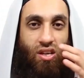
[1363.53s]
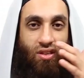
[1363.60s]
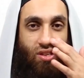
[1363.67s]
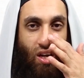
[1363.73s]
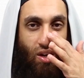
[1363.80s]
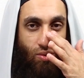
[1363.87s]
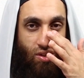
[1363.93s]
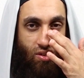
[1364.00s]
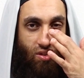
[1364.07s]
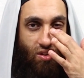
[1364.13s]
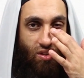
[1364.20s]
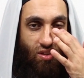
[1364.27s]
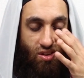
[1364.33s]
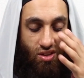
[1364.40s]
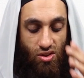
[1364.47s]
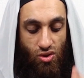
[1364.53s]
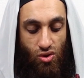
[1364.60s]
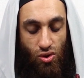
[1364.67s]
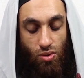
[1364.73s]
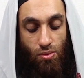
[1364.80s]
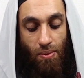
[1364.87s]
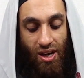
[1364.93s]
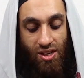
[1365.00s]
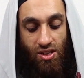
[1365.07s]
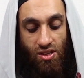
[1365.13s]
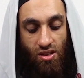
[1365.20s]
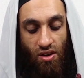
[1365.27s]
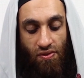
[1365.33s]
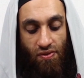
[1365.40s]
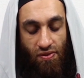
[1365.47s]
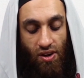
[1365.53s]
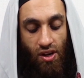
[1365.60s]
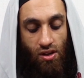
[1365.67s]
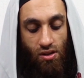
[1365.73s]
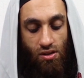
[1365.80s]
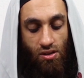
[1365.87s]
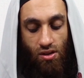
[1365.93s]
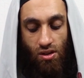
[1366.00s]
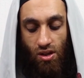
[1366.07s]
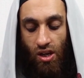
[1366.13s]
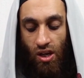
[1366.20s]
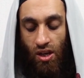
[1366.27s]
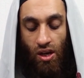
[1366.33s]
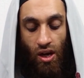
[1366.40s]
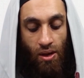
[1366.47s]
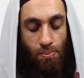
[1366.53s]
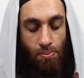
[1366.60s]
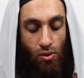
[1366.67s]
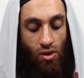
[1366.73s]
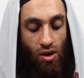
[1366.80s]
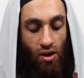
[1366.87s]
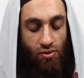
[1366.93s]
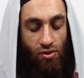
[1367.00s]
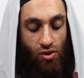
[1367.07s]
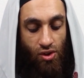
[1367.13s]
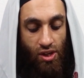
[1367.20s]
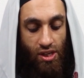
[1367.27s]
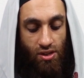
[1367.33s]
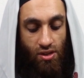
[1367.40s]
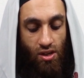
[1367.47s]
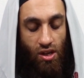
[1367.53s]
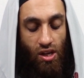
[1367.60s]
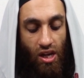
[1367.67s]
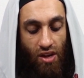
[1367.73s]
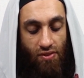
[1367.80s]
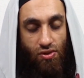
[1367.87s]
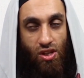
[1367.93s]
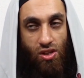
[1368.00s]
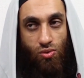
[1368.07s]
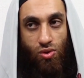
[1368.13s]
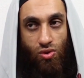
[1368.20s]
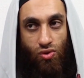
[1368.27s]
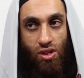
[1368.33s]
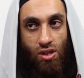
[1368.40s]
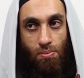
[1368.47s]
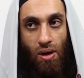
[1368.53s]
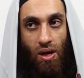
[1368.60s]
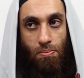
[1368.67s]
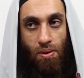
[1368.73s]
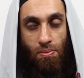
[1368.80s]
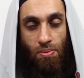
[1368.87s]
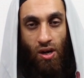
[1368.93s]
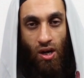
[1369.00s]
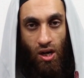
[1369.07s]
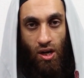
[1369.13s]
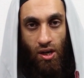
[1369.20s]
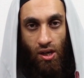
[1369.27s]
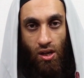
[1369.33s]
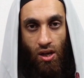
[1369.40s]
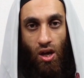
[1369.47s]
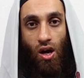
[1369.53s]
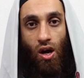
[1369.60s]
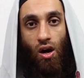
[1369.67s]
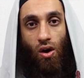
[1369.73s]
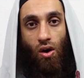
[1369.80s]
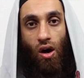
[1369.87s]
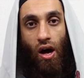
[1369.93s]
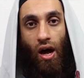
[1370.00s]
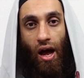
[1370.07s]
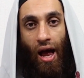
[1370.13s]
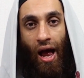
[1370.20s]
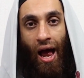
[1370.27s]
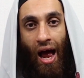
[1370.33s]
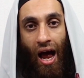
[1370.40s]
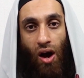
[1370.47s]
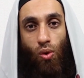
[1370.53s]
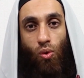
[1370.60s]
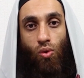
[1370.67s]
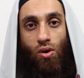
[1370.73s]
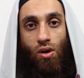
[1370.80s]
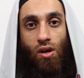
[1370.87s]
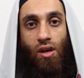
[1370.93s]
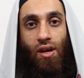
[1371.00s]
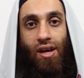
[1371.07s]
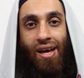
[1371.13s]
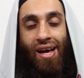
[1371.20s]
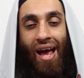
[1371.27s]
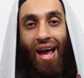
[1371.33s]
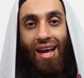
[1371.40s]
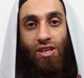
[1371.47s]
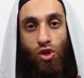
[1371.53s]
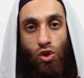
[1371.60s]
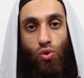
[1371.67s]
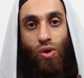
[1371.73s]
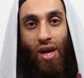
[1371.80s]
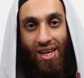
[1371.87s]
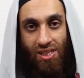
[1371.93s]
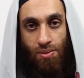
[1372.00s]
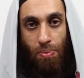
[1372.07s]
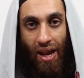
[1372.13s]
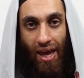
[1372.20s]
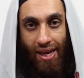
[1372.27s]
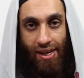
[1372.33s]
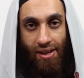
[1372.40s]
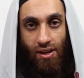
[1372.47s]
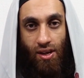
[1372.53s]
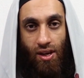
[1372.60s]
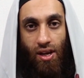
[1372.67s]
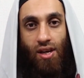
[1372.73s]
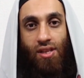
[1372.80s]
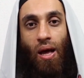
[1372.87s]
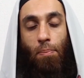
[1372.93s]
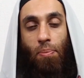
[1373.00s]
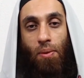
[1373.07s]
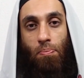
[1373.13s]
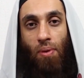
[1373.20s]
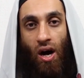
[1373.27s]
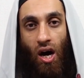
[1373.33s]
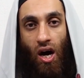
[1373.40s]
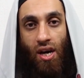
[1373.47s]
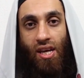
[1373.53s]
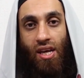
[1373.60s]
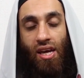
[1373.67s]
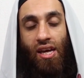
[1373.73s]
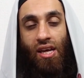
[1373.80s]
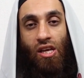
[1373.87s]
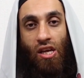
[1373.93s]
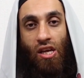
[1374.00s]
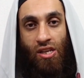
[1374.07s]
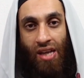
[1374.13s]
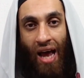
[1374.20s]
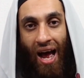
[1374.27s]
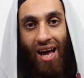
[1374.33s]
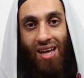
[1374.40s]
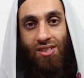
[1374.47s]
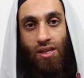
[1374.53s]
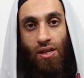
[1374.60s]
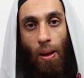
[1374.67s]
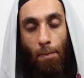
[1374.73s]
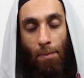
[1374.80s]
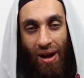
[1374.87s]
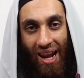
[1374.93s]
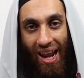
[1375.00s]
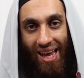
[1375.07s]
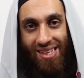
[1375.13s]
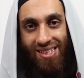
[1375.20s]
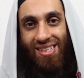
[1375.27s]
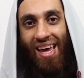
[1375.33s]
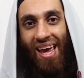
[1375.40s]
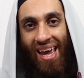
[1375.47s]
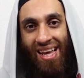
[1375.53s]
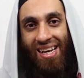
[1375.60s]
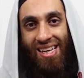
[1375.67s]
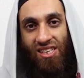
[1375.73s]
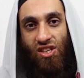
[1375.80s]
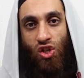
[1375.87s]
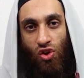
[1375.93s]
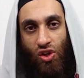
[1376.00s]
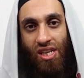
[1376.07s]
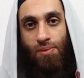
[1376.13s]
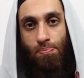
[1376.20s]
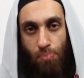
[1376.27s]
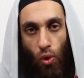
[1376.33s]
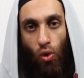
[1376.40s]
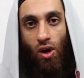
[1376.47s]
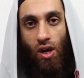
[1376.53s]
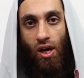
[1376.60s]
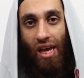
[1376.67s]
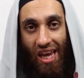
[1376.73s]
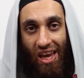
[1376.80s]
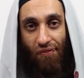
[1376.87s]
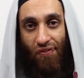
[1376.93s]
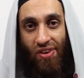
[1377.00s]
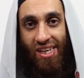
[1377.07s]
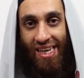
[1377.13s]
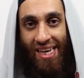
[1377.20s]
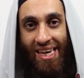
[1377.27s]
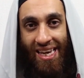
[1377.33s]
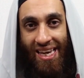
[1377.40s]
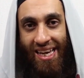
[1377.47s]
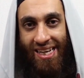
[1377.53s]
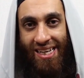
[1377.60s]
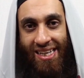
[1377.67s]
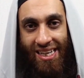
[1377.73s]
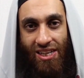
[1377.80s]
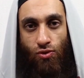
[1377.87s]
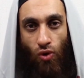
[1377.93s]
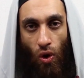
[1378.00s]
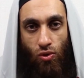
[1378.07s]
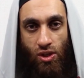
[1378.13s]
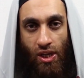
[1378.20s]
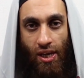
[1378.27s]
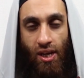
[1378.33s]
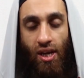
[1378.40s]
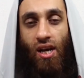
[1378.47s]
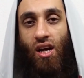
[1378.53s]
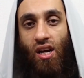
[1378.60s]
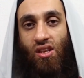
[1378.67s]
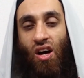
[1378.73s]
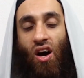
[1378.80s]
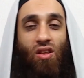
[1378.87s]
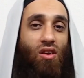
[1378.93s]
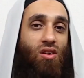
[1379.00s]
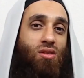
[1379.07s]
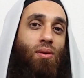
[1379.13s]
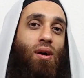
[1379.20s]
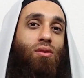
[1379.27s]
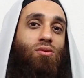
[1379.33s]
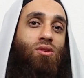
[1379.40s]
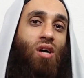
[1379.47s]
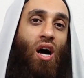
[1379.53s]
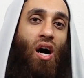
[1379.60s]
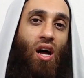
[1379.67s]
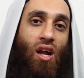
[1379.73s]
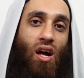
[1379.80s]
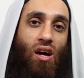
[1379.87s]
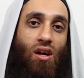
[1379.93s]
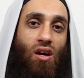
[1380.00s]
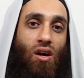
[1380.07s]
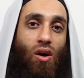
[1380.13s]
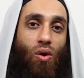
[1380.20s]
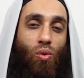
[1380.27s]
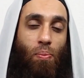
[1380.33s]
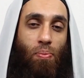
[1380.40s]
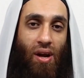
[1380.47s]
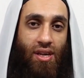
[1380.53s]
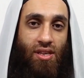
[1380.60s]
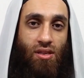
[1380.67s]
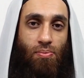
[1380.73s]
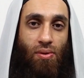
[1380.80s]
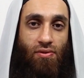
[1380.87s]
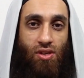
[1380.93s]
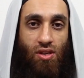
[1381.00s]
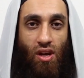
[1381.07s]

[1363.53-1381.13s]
ask now is, two matters of fiqh in a book of creed. If this was written by Barbahari, how can you explain that Barbahari hasn't placed in his creed book, if he indeed wrote it, that Allah subhanahu wa ta'ala will place the Prophet